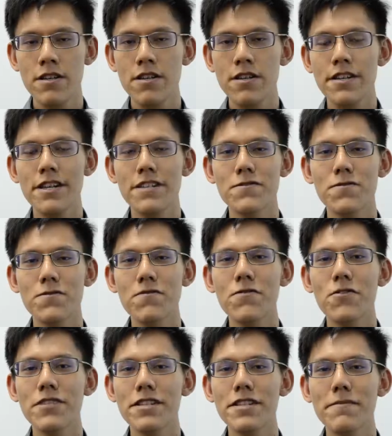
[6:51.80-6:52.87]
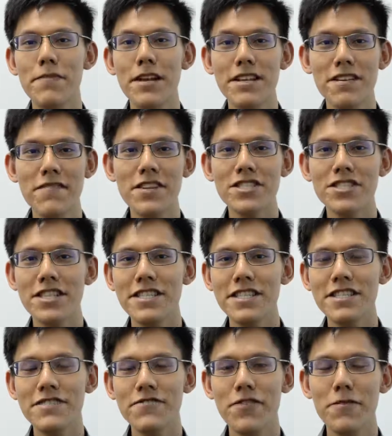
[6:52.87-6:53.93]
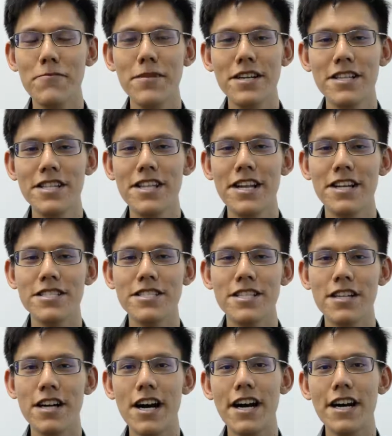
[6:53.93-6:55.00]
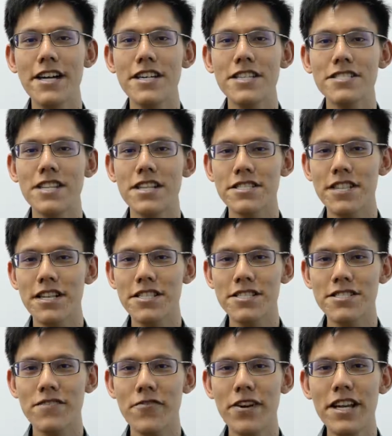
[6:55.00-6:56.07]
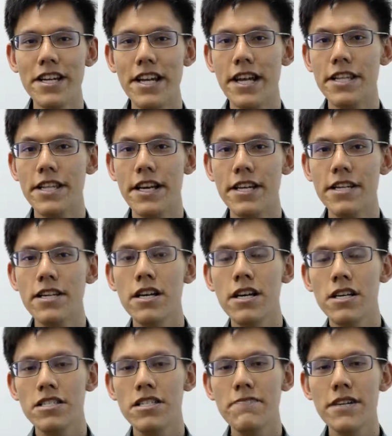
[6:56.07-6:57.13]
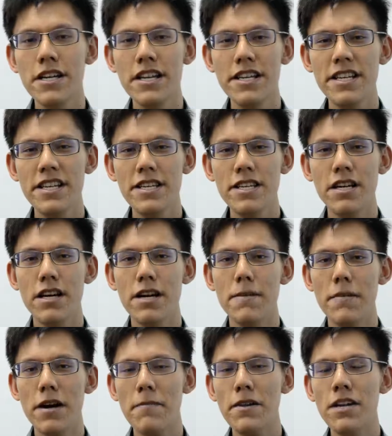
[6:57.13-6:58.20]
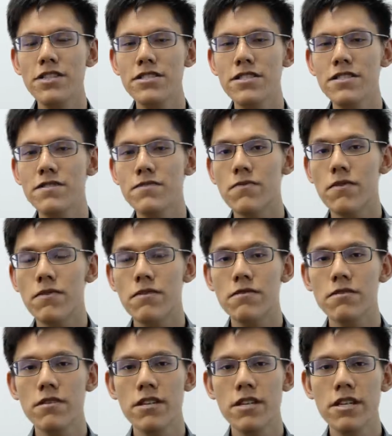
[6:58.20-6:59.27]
Okay, so for the plantar fasciitis treatment, there's a high success rate, and then typically my patients will